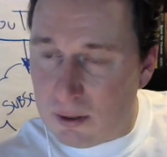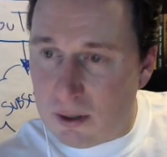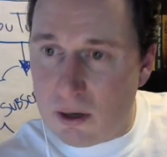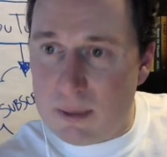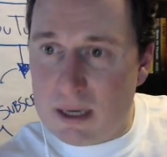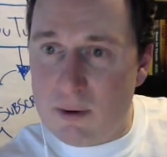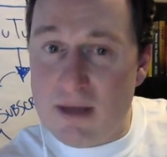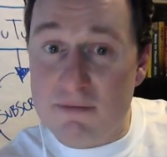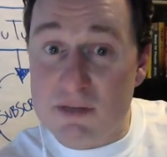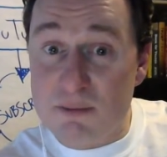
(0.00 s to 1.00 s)
Oh my God, we
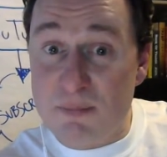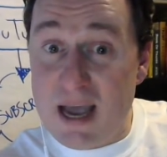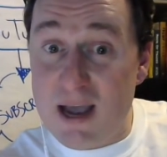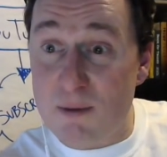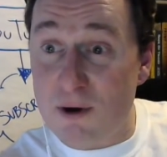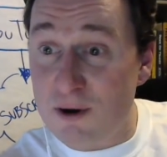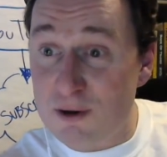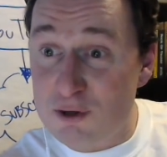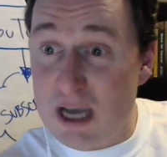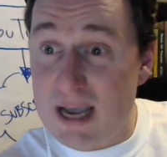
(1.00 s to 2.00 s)
have a spammer.
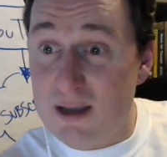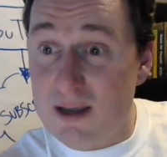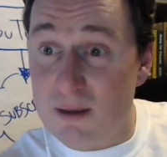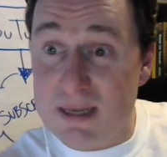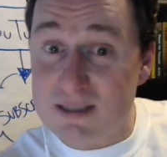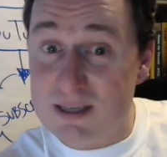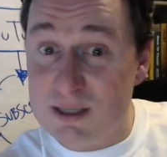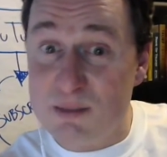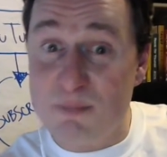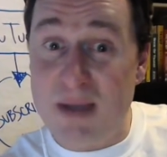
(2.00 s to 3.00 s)
Jacob is a
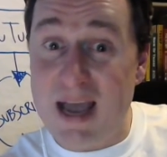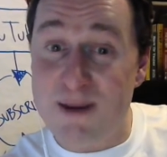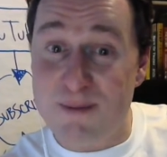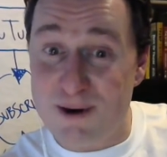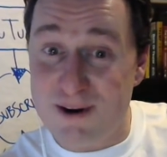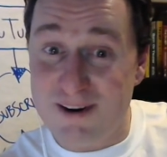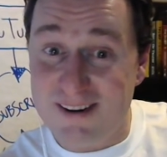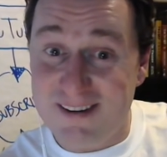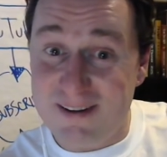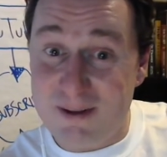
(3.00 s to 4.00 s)
spammer.
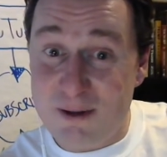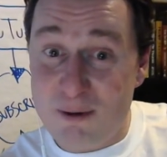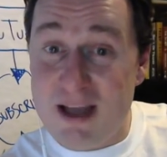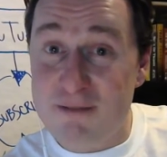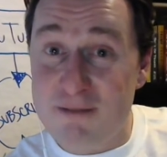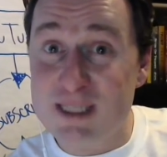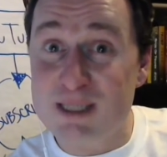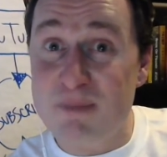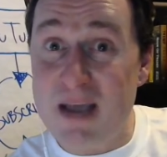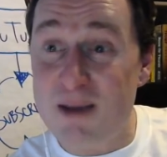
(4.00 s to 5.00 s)
We have a
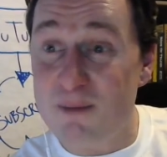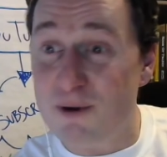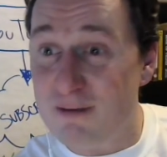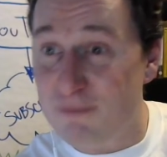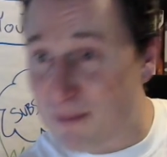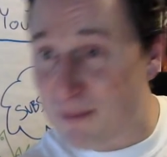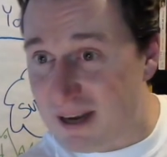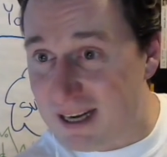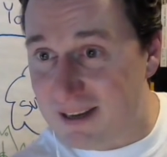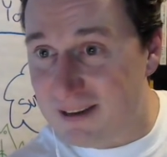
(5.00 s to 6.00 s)
spammer,
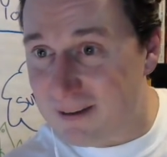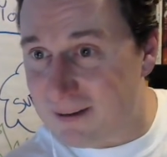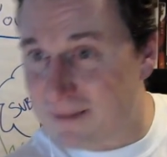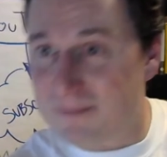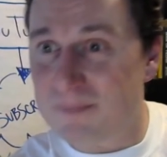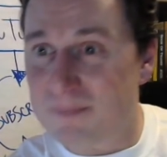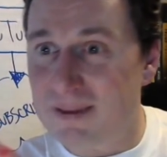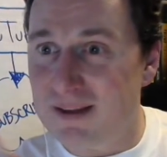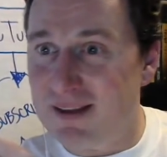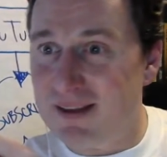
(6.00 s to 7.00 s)
everybody.
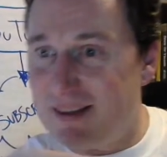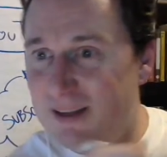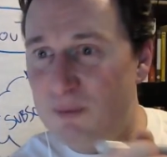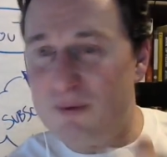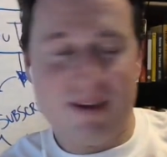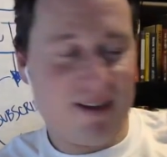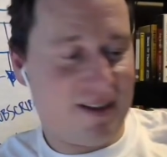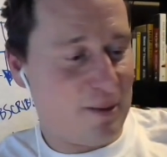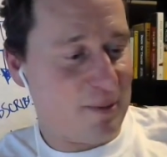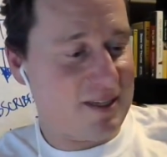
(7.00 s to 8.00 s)
And
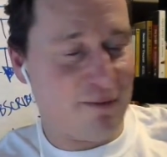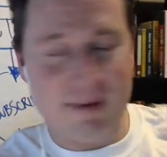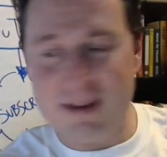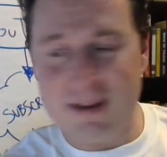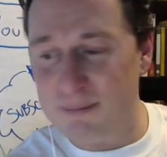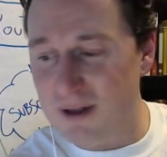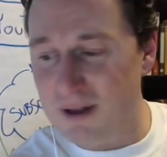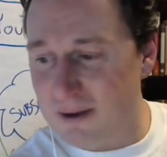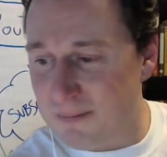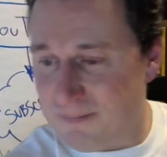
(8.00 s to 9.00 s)
let me see if I could block
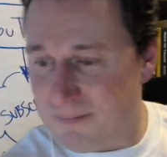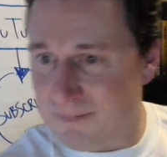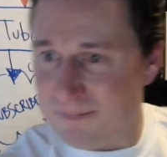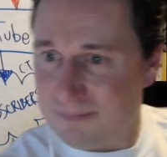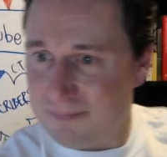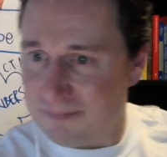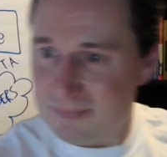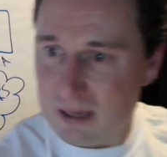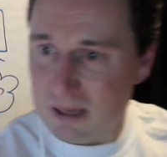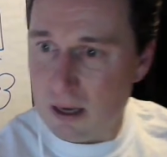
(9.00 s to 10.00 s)
him.
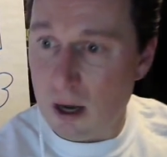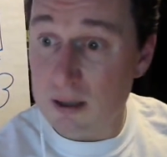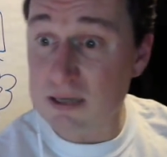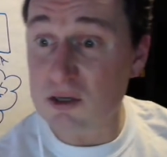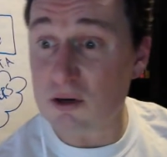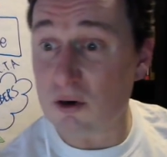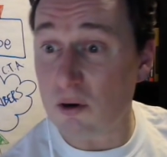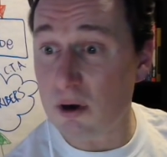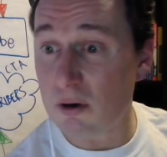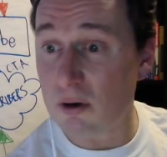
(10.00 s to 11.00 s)
Unless you don't
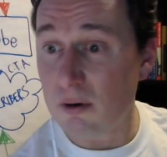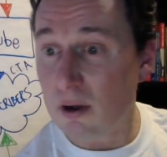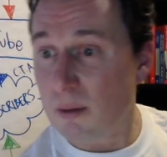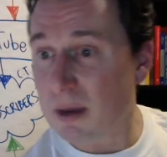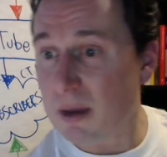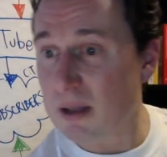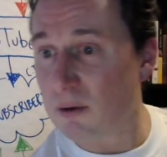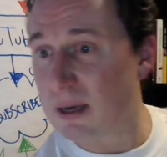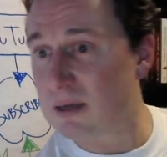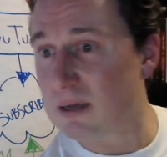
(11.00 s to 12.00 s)
know. By the
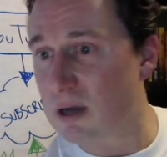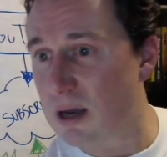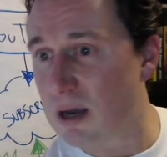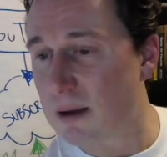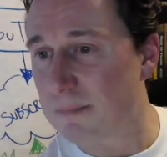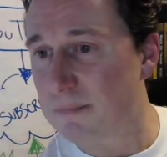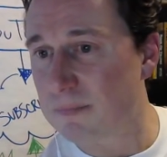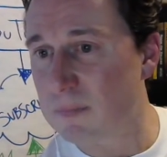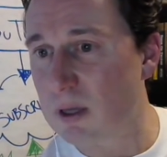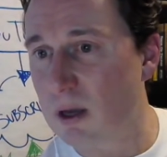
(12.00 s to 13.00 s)
way,
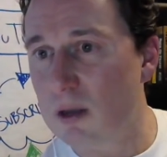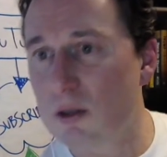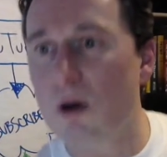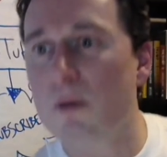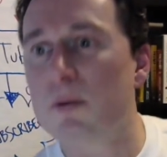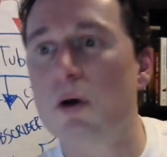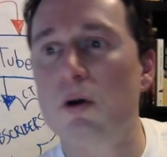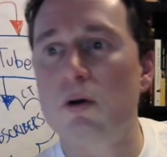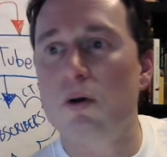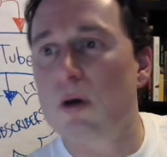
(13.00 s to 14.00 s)
no.
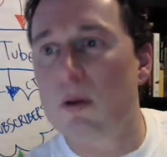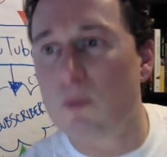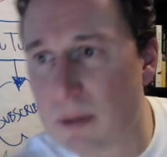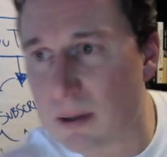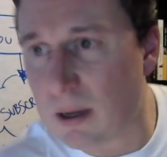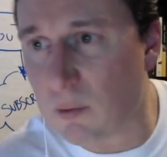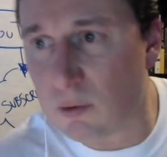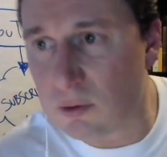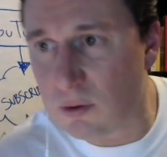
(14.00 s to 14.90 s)
I won't do that.